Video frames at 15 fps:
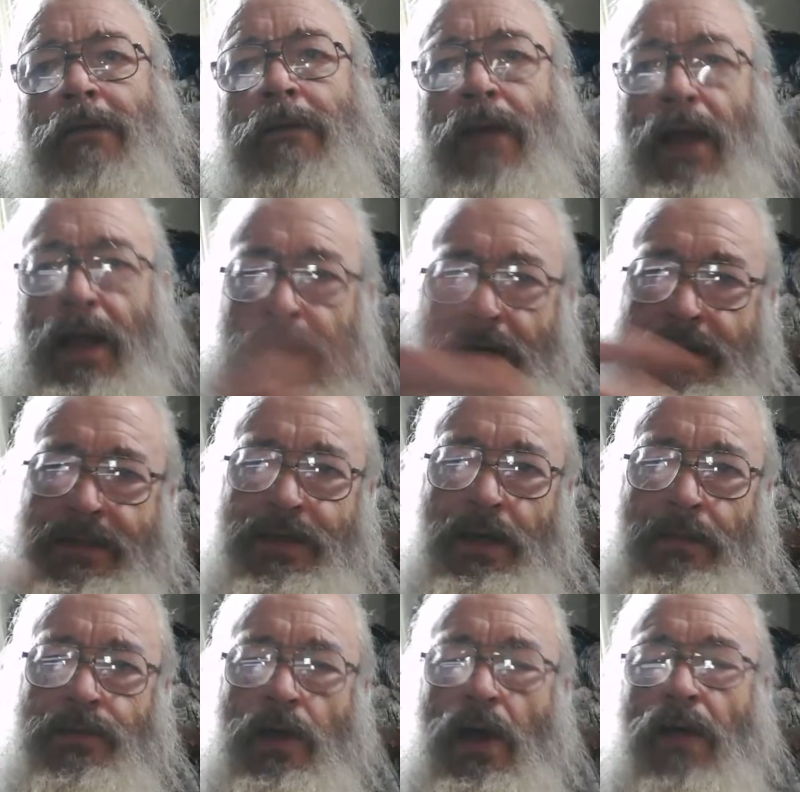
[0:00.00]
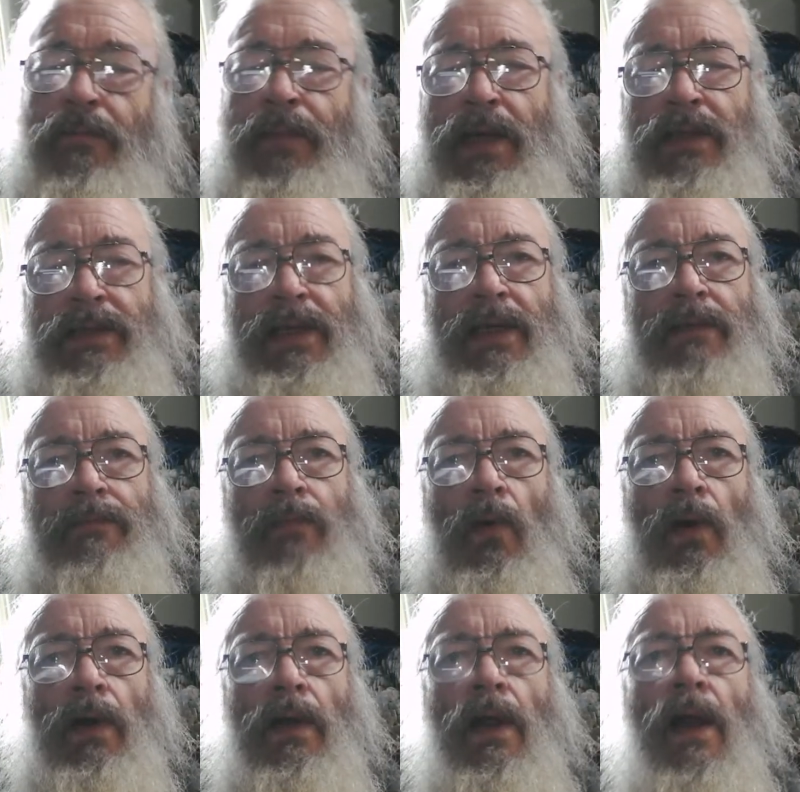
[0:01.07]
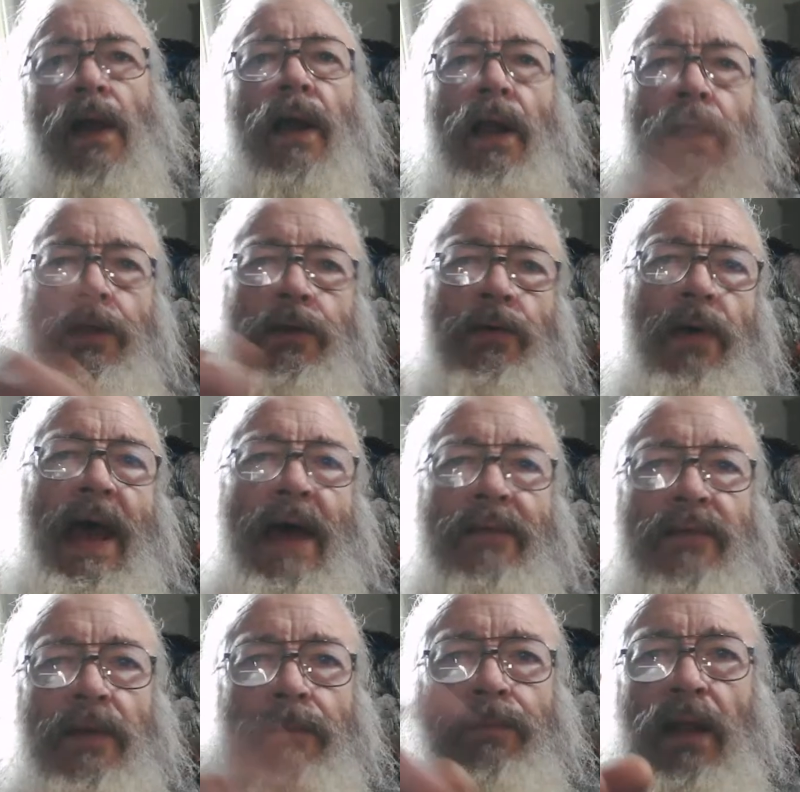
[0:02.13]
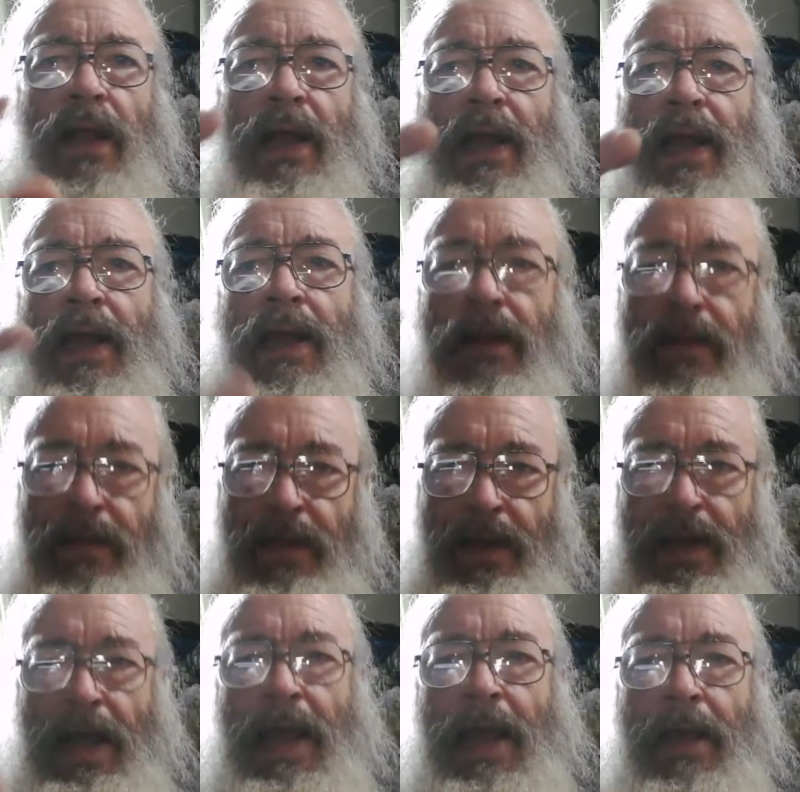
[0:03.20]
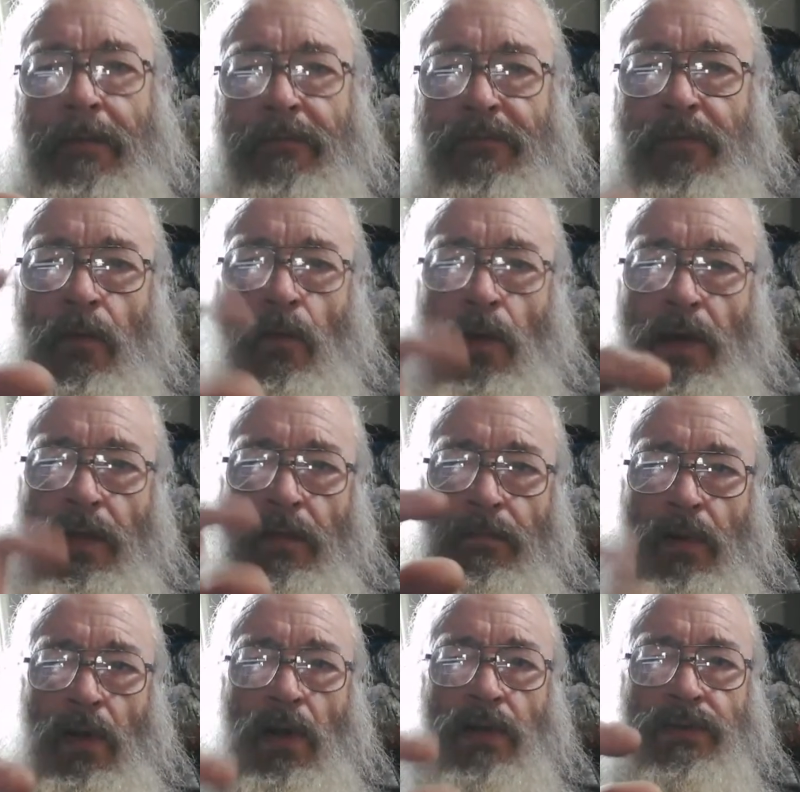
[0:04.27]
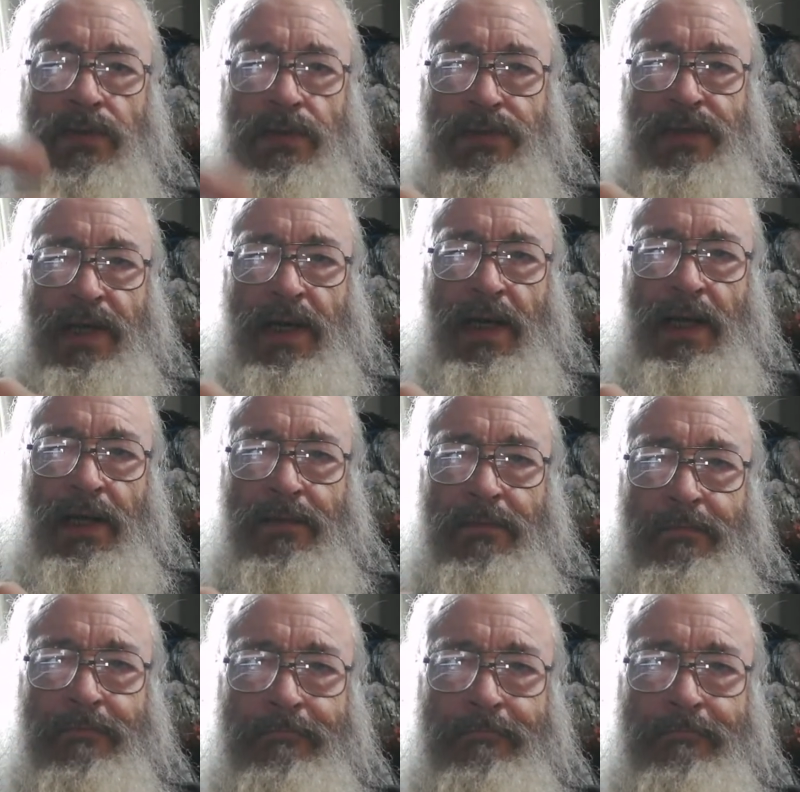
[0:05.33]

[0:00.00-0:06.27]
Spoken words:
and then jumps off because he gets bored, you have to play the game from where the balls are sitting.